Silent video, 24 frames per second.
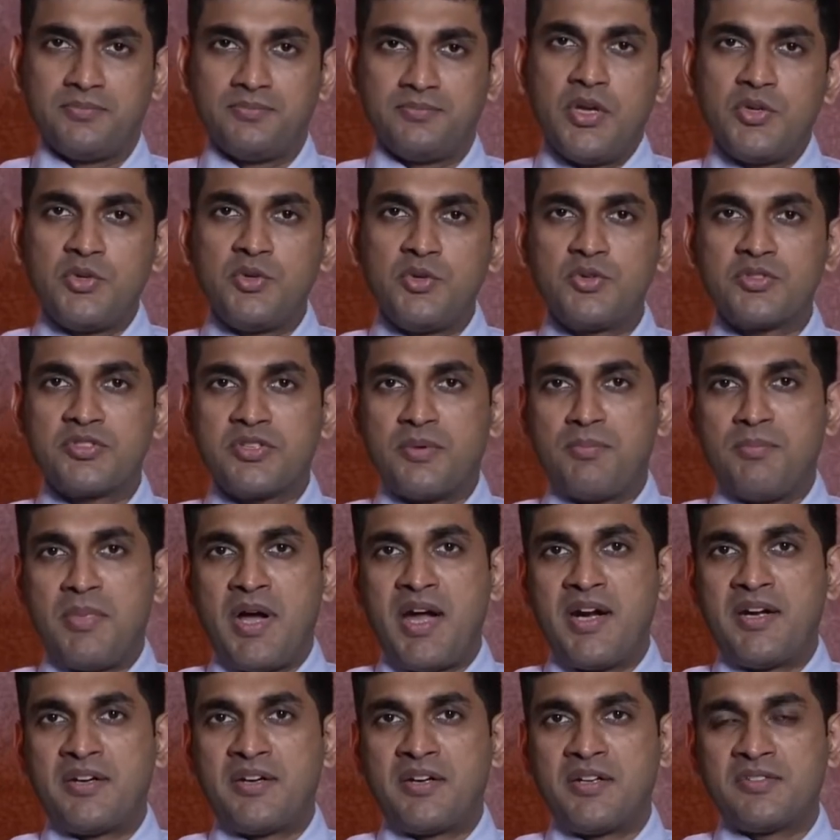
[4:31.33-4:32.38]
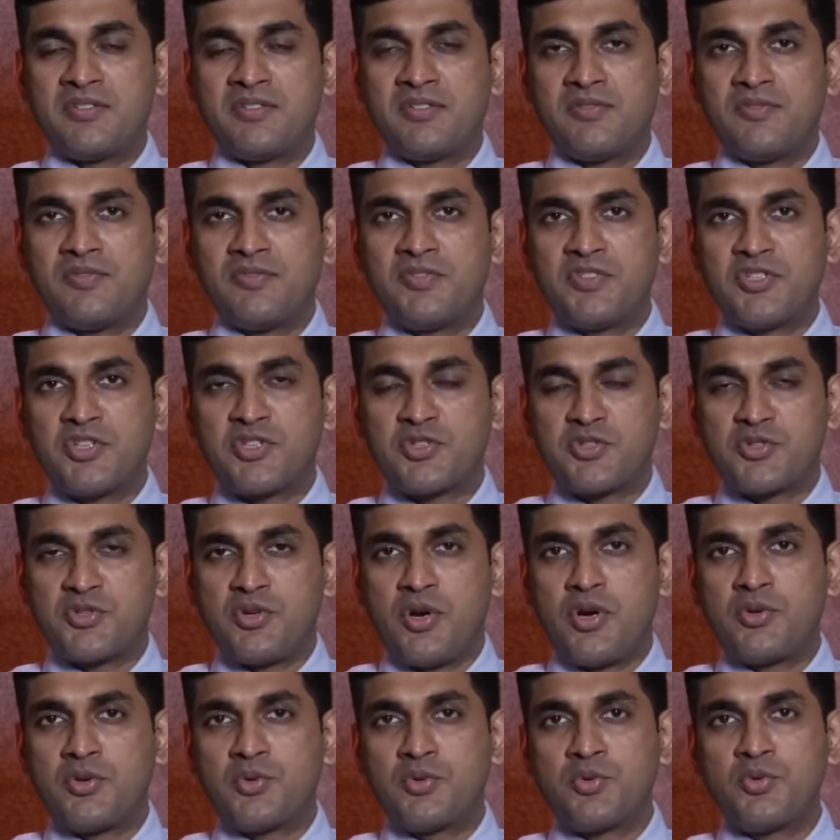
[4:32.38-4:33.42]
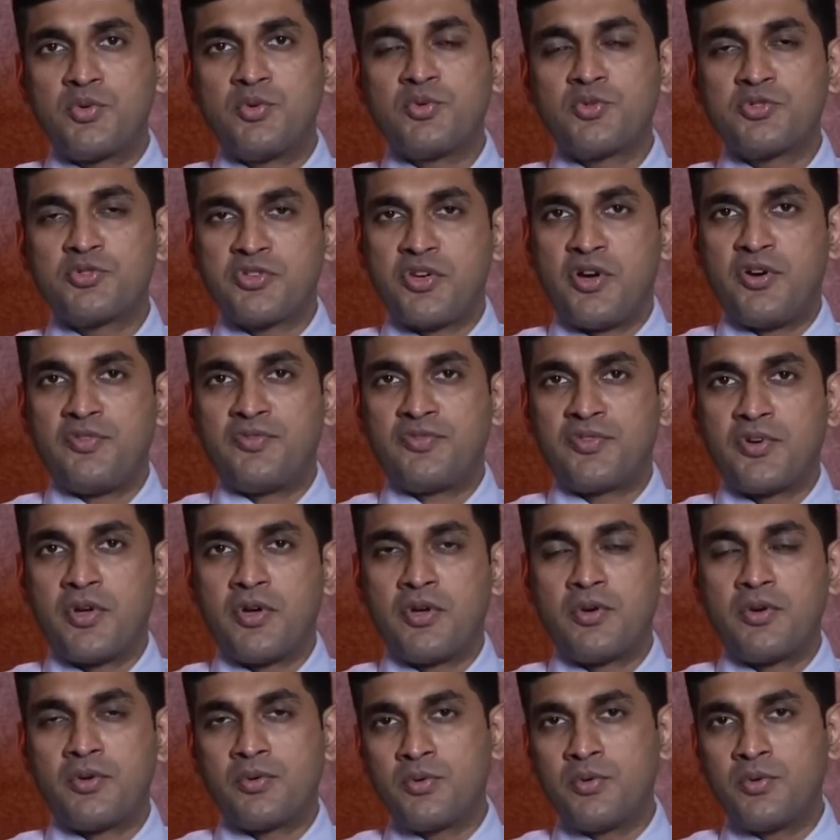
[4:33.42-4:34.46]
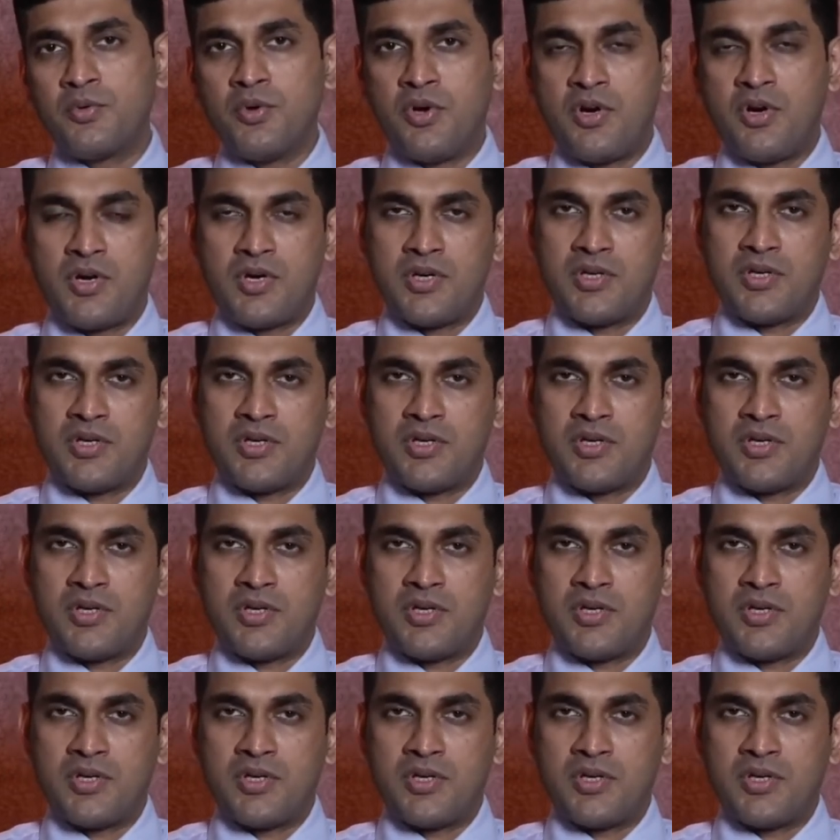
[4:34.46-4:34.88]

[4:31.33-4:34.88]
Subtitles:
Use a mattress which is not too soft or too hard.